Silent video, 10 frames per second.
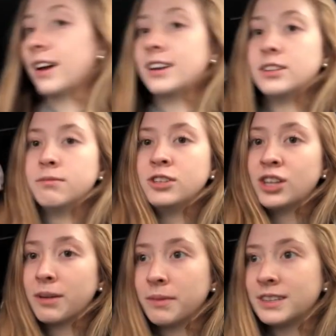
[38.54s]
I got a
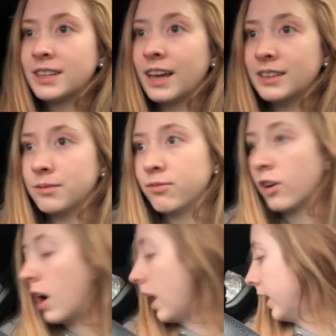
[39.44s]
chicken biscuit and some
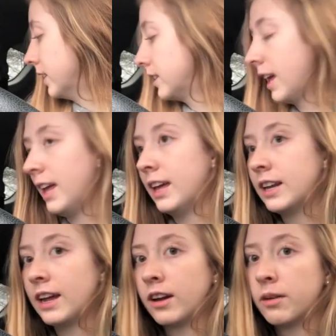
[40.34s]
fries,
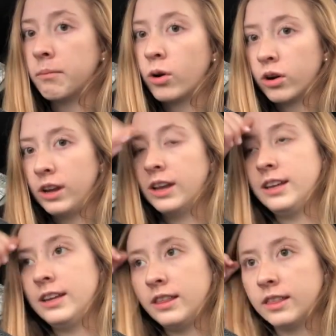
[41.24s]
and I got Amari and
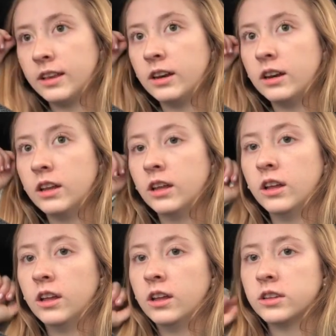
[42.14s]
Ethan
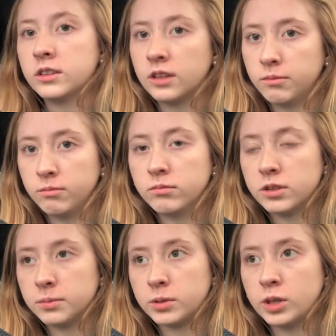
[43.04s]
some
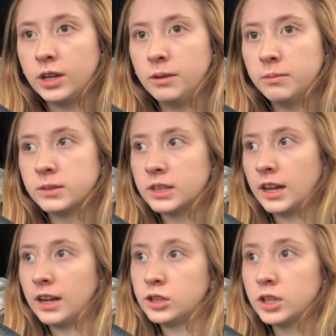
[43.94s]
Supremes,
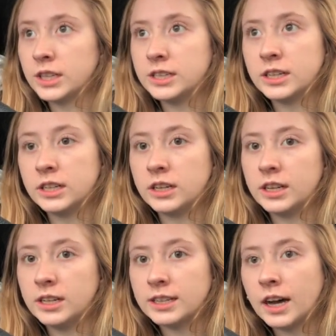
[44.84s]
and I took it to
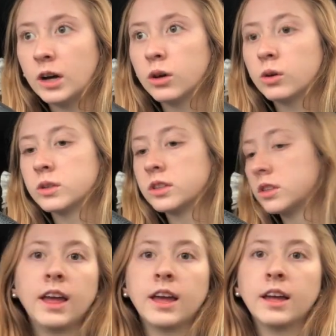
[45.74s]
his house.
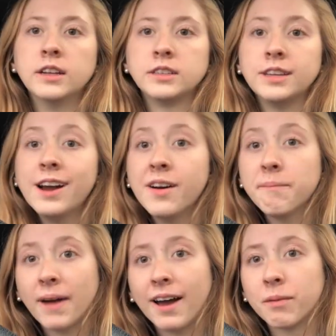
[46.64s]
And now
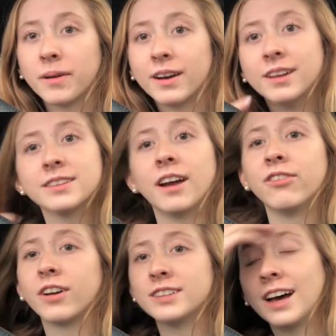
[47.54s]
I'm back because I
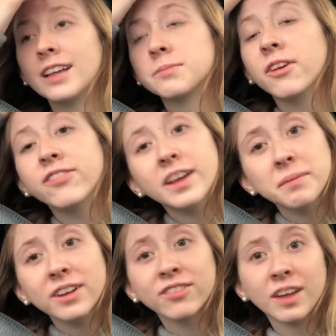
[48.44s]
forgot to ask my
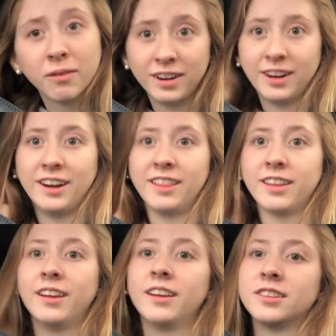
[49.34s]
family if they wanted
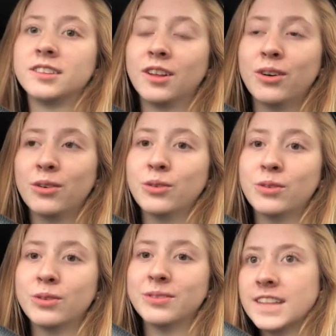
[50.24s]
anything.
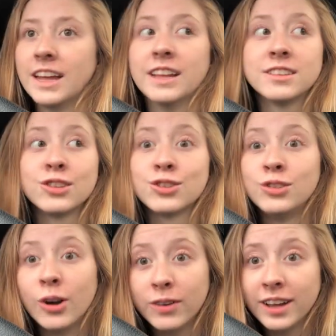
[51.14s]
So it's a
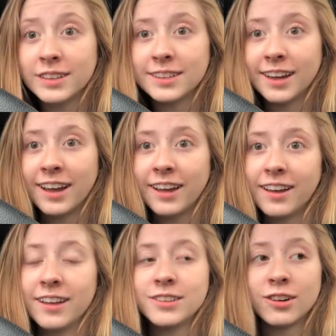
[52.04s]
snow day
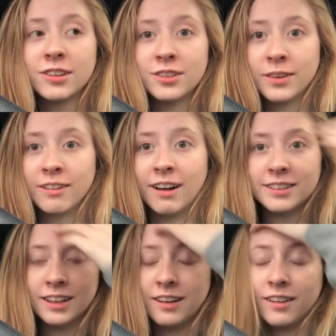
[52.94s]
today. It started snowing
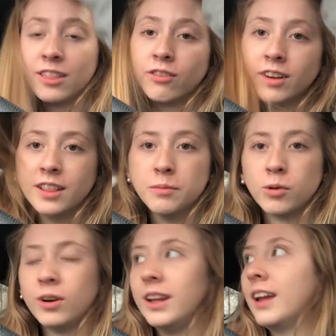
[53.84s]
last night at like 3 a.m,
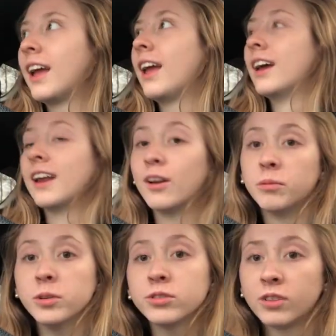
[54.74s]
and I
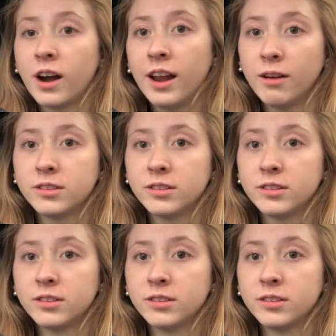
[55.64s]
almost cried.